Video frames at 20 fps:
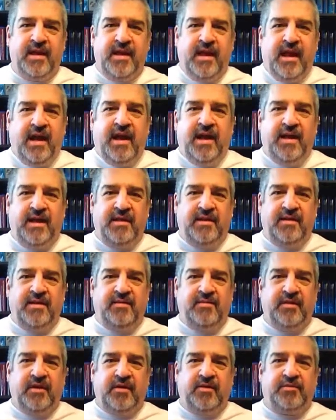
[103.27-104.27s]
and
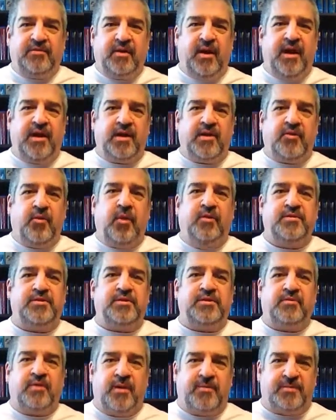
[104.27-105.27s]
they'll try to quote
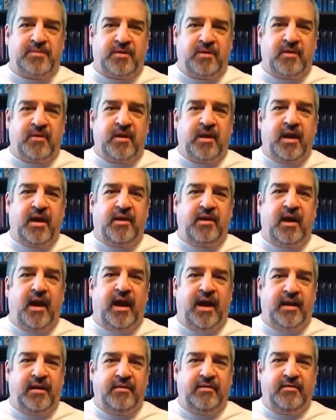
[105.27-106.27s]
Scripture a
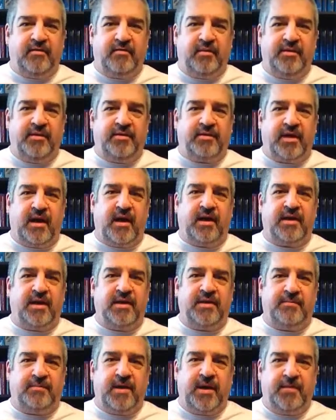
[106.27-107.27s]
lot when they're talking
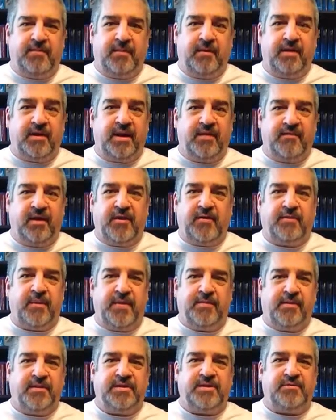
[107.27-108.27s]
to people and give other
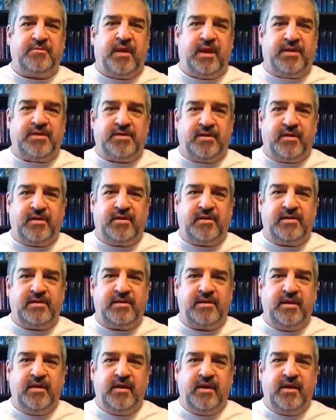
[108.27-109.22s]
people instructions